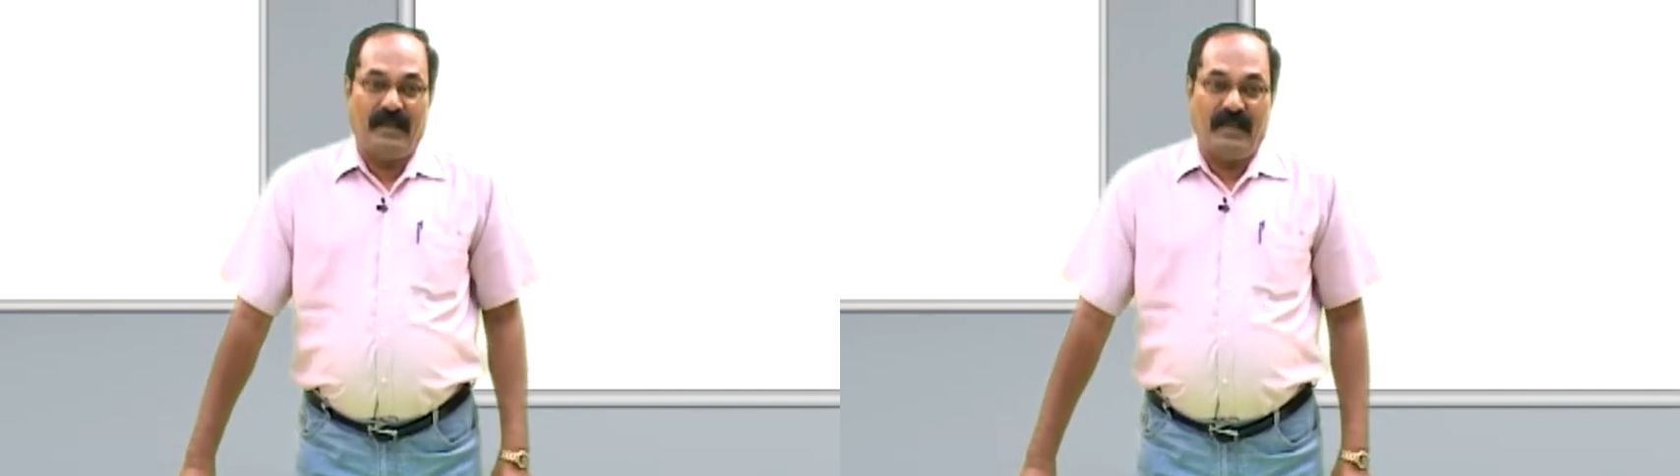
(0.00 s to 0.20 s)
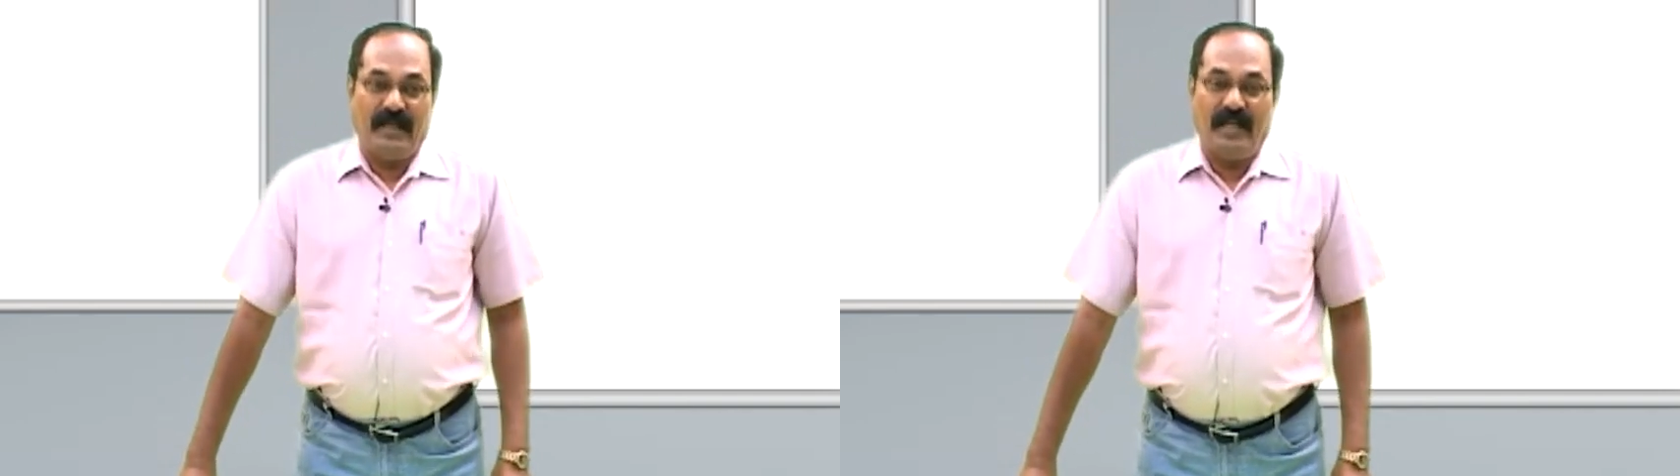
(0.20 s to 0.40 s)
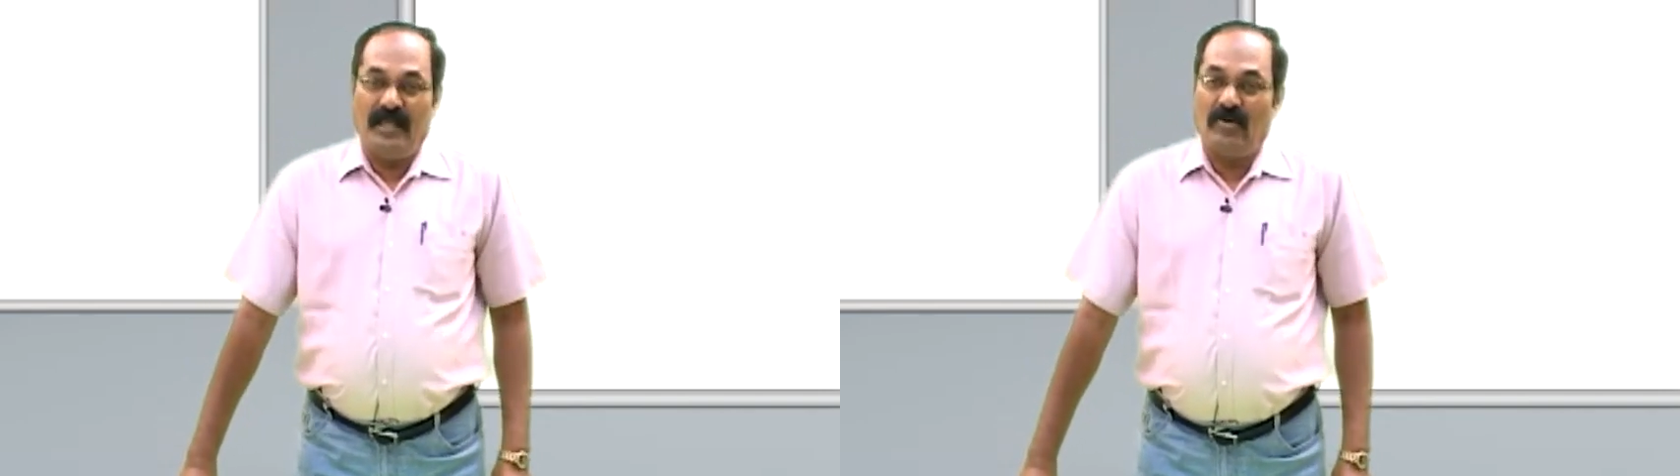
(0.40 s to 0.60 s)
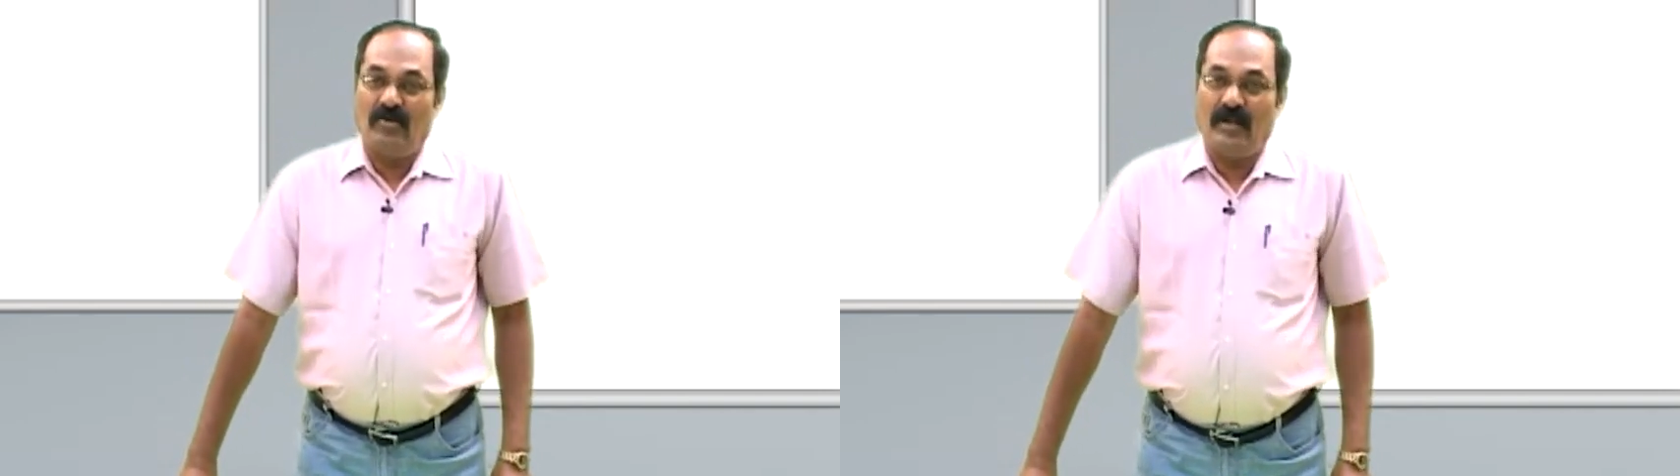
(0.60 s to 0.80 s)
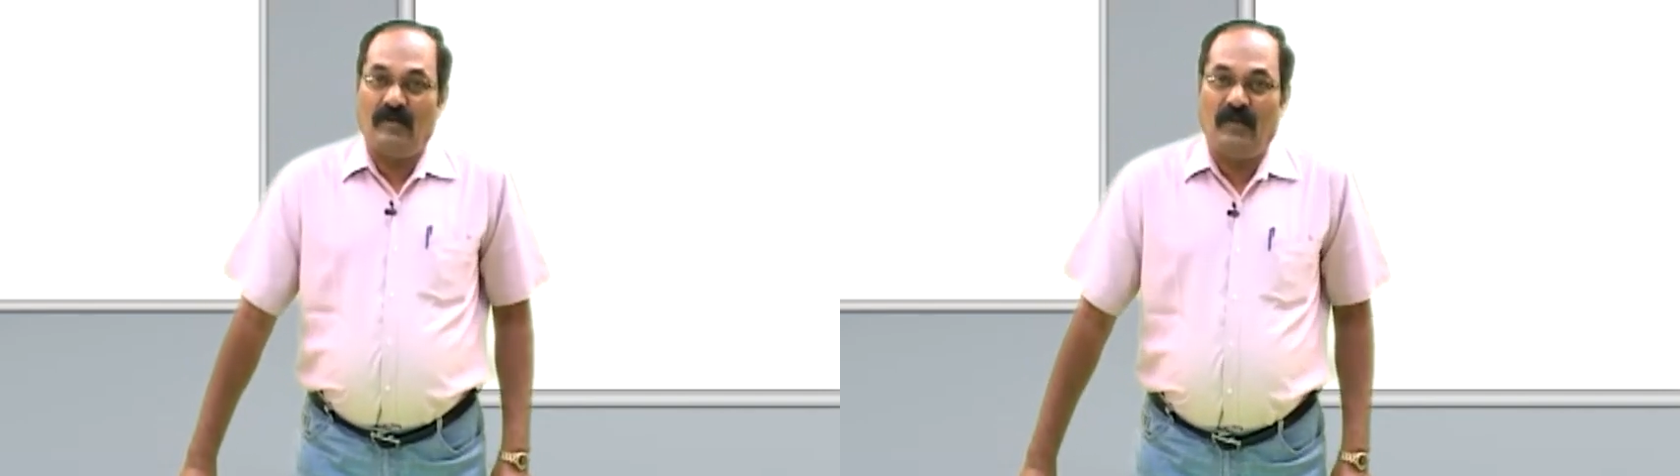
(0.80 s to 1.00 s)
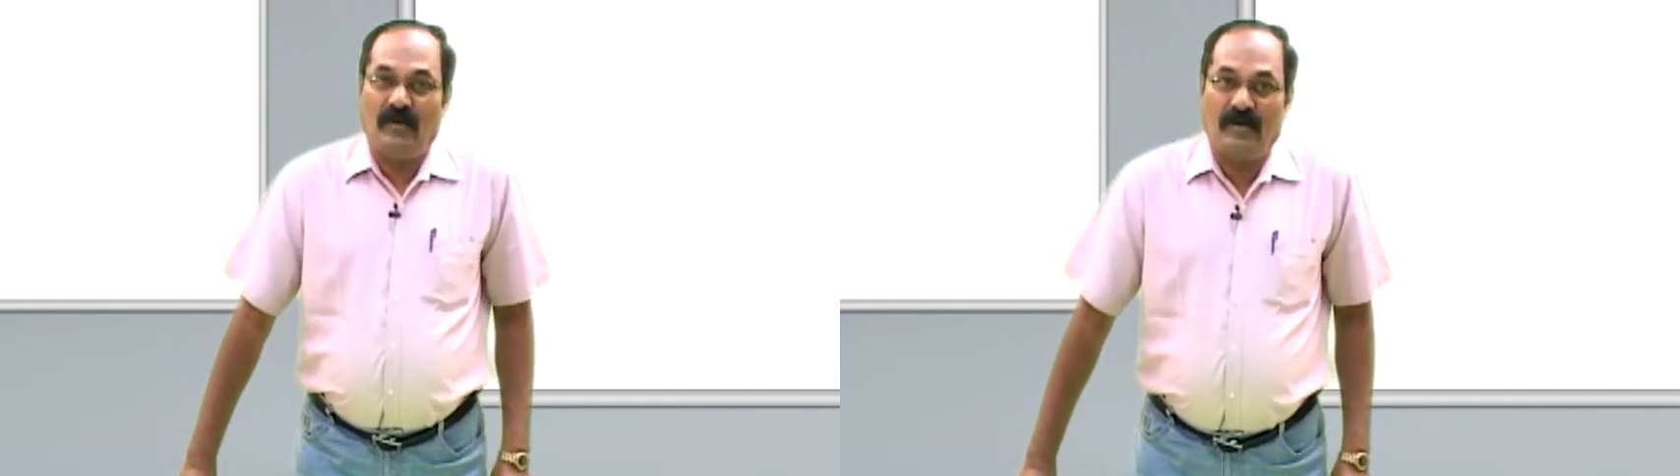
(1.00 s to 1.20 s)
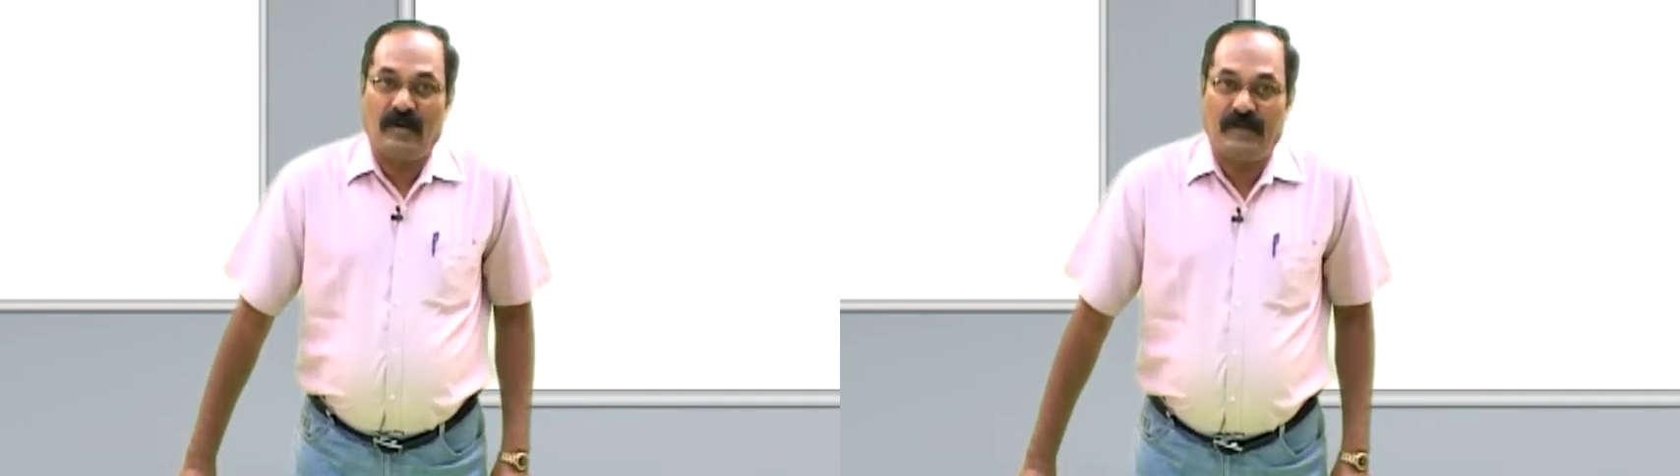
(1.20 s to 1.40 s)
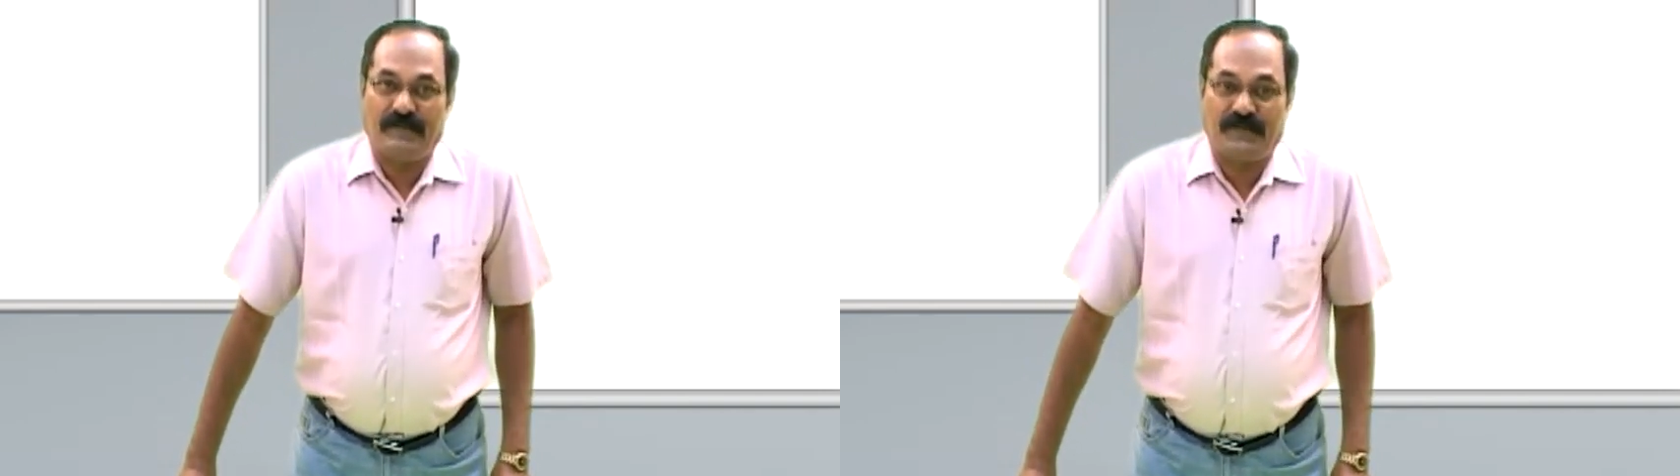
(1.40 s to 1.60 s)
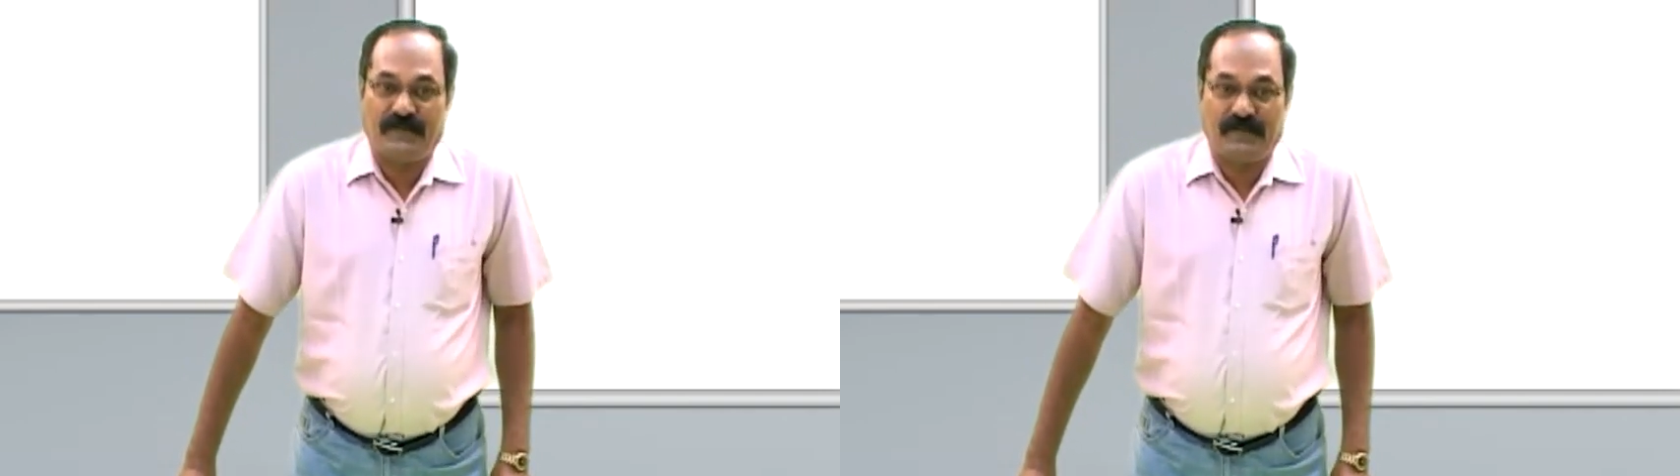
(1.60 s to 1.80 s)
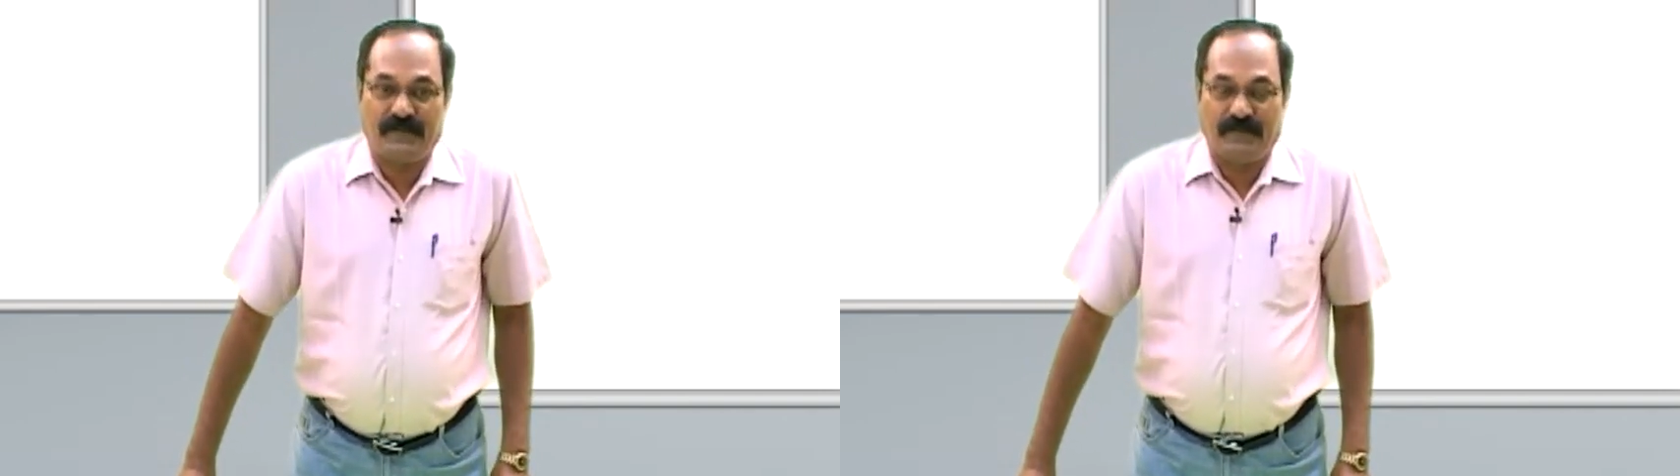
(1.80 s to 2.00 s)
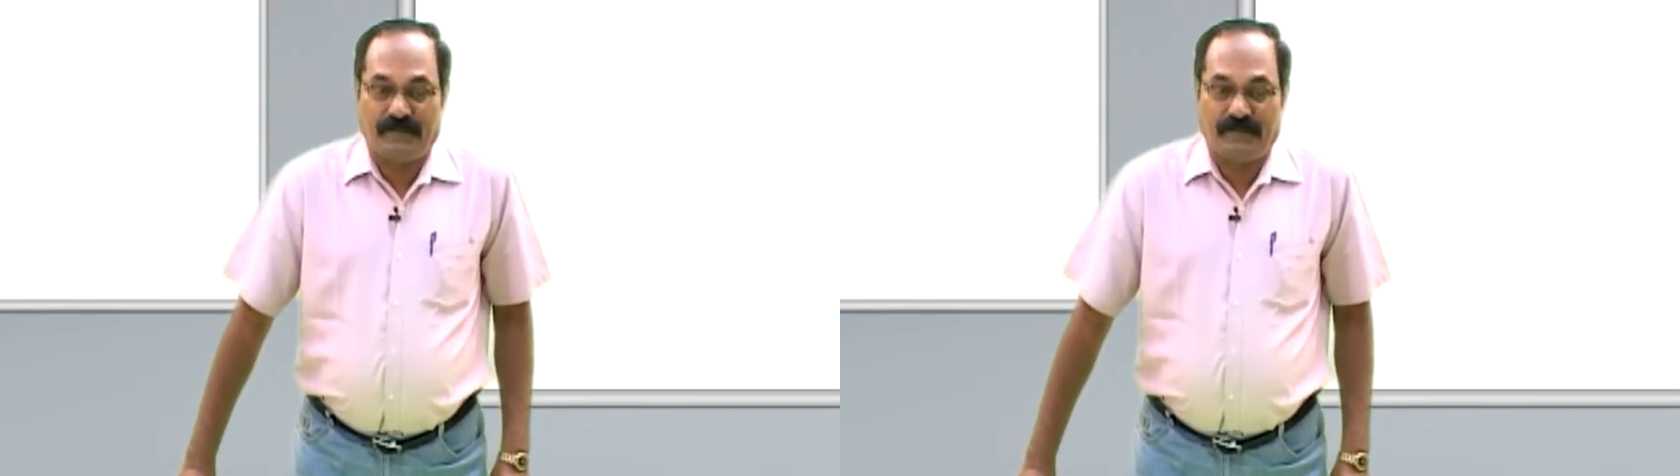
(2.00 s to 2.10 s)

radio rural forums.